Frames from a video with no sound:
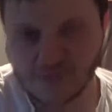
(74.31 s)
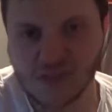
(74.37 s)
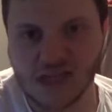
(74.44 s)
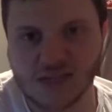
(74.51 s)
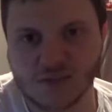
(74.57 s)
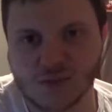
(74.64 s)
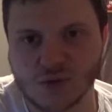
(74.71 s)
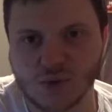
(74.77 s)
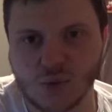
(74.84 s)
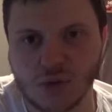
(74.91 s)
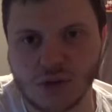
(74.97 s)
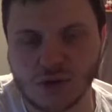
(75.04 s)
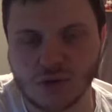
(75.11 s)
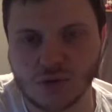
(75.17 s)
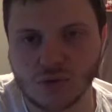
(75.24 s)
Xbox
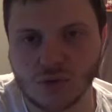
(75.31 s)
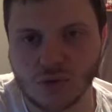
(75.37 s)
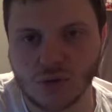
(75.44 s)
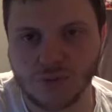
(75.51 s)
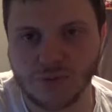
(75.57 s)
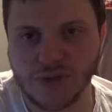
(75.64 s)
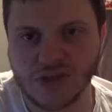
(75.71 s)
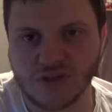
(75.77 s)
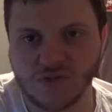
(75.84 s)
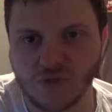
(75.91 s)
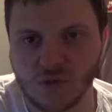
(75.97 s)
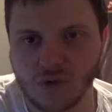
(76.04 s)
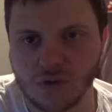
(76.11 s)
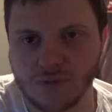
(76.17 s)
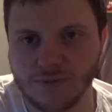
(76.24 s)
One or
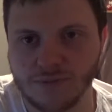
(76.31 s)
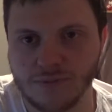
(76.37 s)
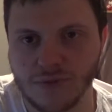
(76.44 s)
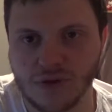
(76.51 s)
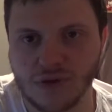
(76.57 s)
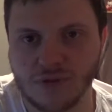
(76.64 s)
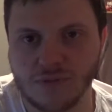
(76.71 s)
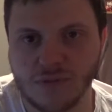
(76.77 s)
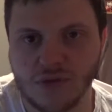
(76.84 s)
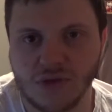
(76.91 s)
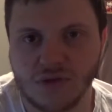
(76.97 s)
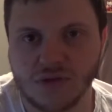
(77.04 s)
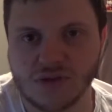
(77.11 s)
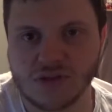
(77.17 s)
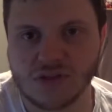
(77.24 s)
PS4, but
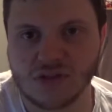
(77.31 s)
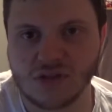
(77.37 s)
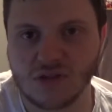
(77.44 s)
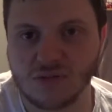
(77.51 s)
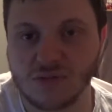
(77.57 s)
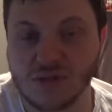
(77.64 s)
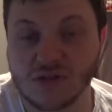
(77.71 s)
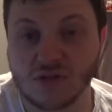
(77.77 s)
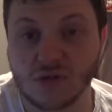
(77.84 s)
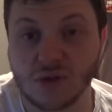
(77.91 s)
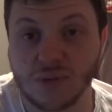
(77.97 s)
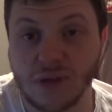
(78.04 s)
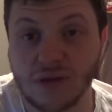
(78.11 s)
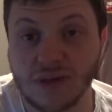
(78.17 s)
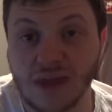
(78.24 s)
you assume it's all
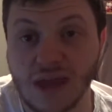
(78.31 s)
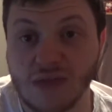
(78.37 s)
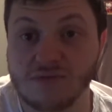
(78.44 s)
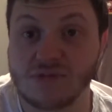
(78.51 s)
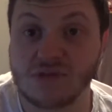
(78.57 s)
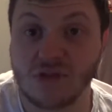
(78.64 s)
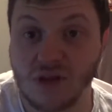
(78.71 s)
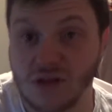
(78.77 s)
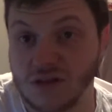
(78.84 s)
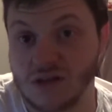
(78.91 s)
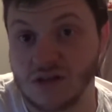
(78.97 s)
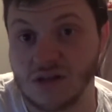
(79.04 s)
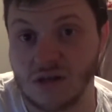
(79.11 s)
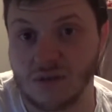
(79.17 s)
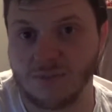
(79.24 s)
about the games, not
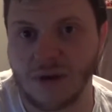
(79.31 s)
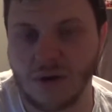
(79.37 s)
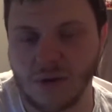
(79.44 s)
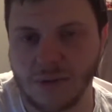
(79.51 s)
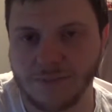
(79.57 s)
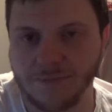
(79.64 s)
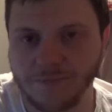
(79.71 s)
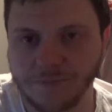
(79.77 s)
the power.